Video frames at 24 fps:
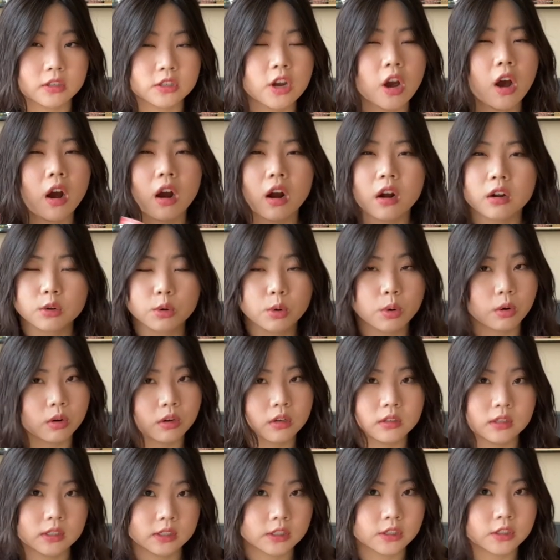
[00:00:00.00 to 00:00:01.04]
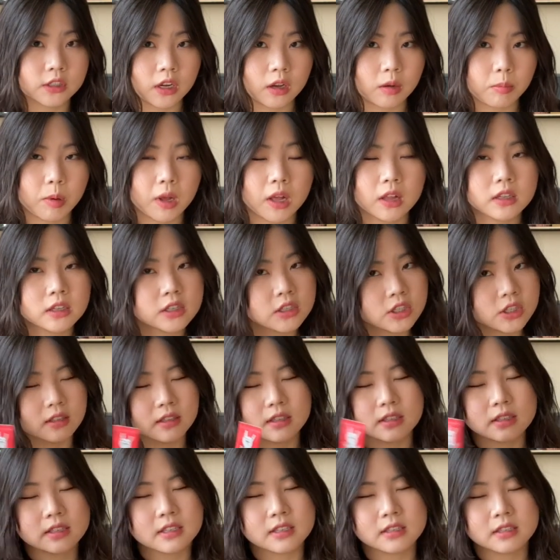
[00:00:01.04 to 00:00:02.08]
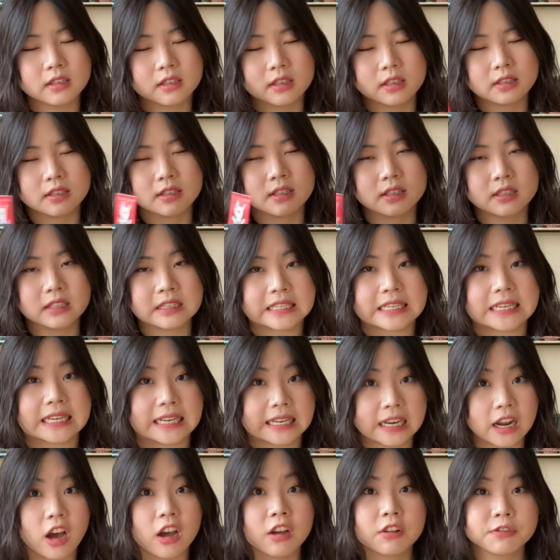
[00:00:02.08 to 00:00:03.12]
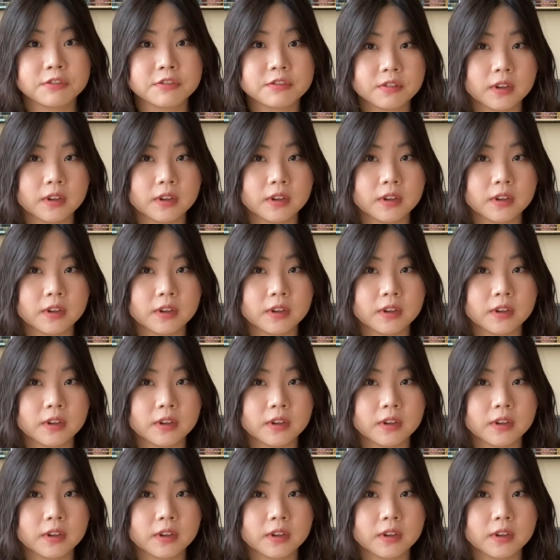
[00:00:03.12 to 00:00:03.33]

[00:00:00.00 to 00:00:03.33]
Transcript: Hardcore glitter nail polish, this isn't enough,